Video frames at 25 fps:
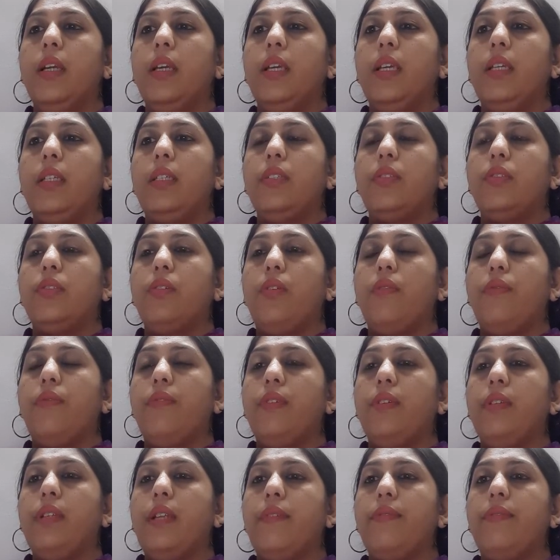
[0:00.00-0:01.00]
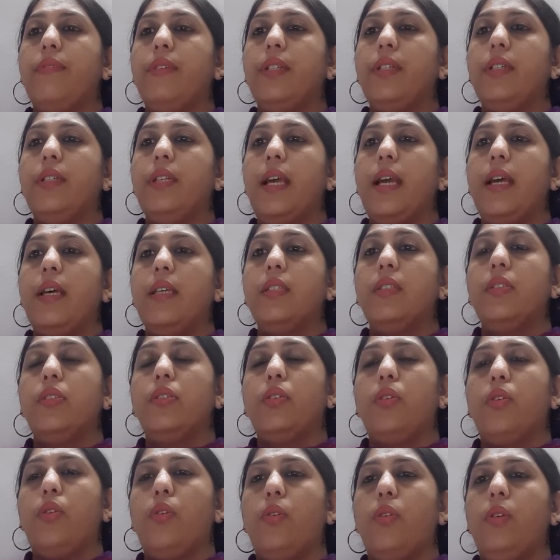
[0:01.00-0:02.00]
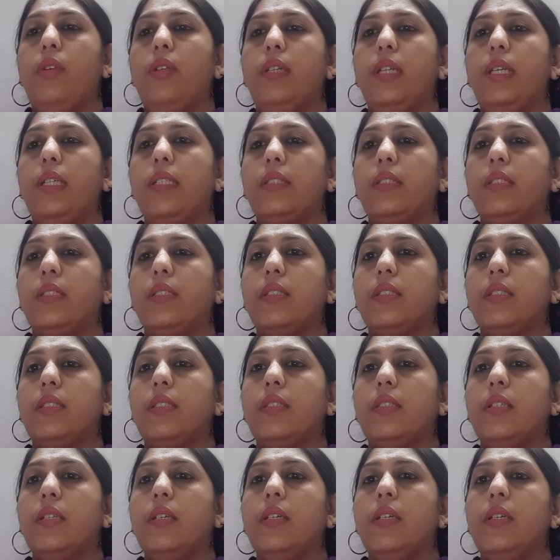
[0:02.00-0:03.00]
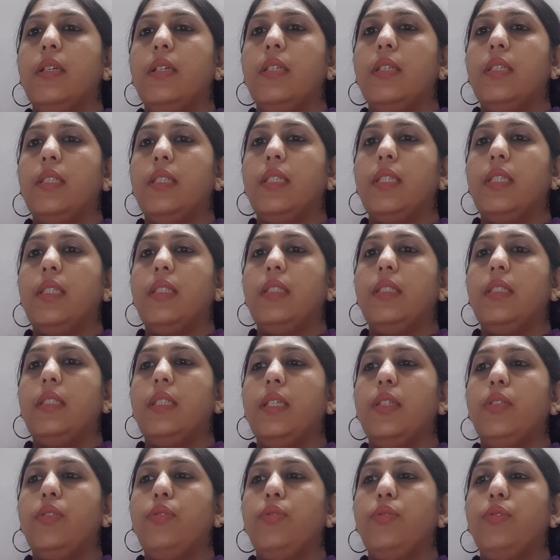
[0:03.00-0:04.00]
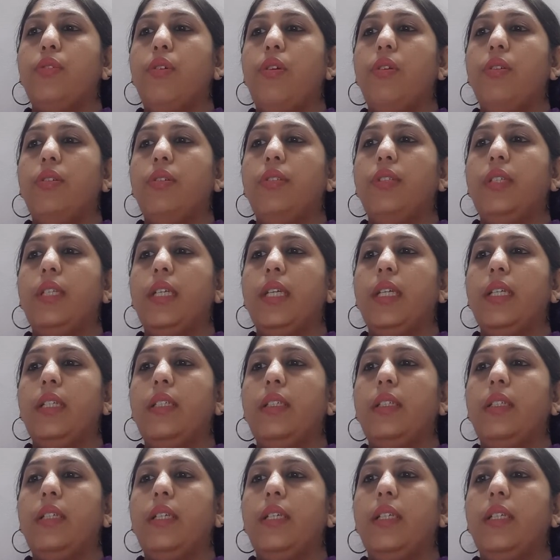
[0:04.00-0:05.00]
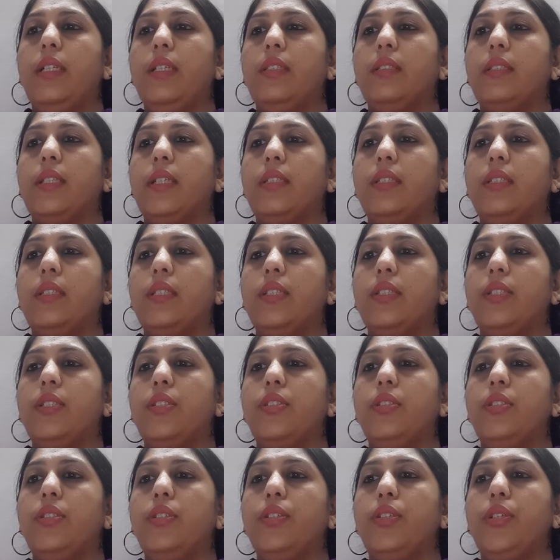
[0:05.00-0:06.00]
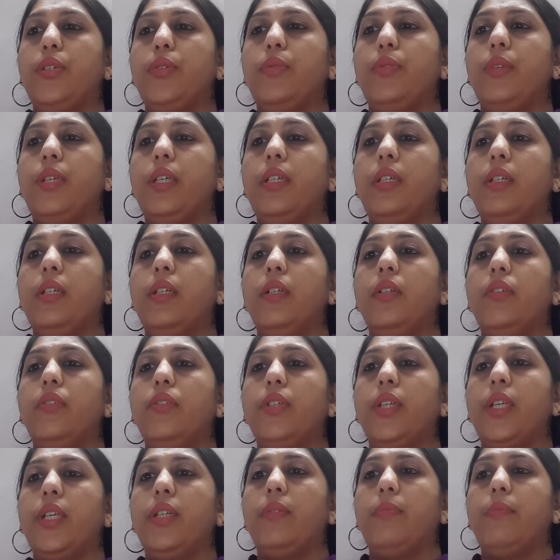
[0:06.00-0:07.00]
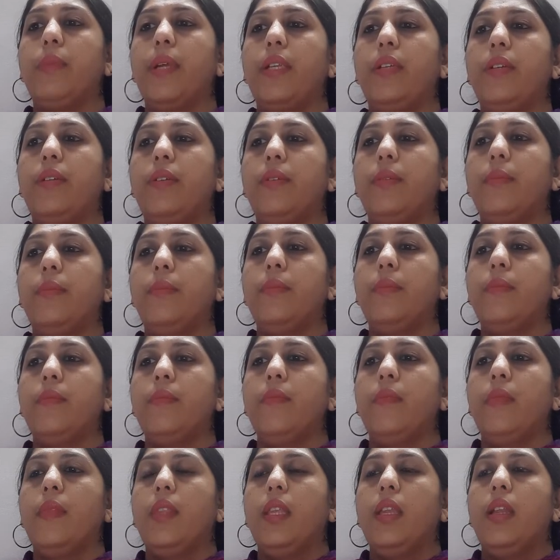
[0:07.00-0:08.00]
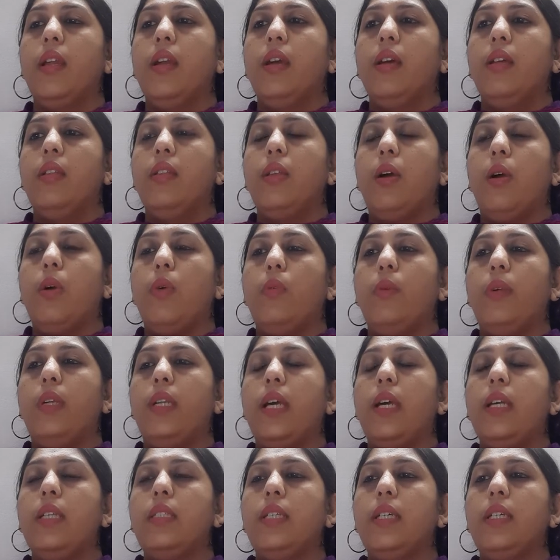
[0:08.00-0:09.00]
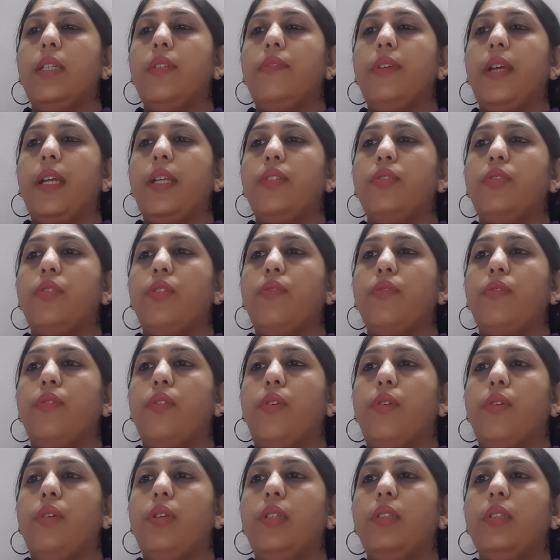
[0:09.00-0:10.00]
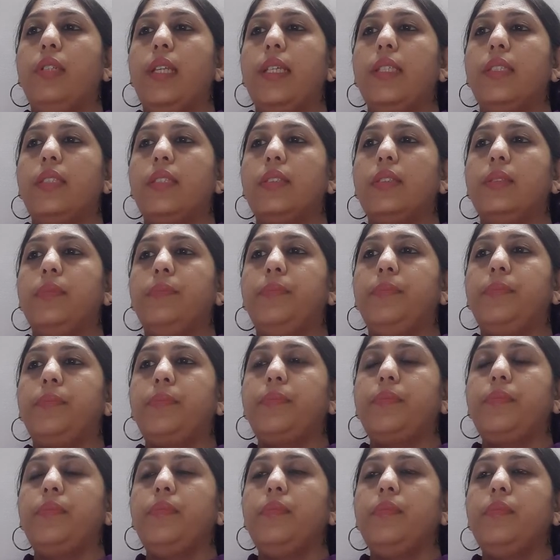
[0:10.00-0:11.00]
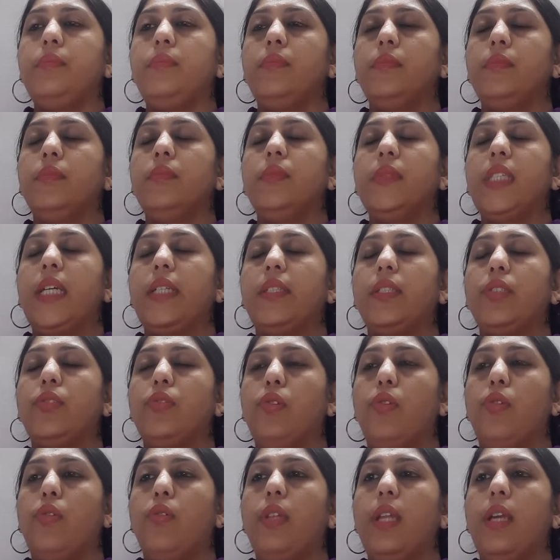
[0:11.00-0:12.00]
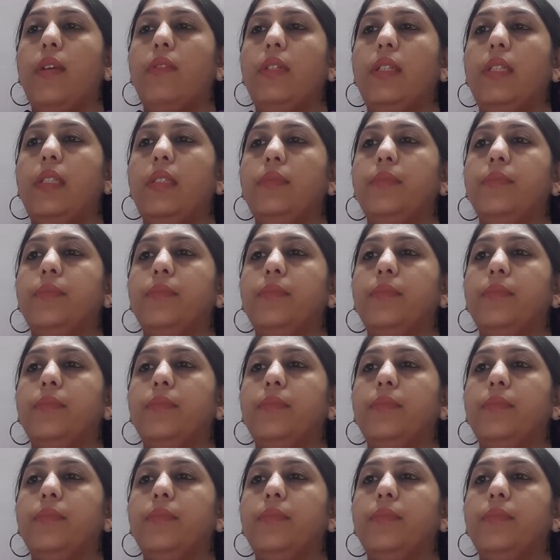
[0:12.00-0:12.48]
it is often referred as cold lasers since they do not create a heating sensation during treatment. Now what are the effects of cold laser that is low level.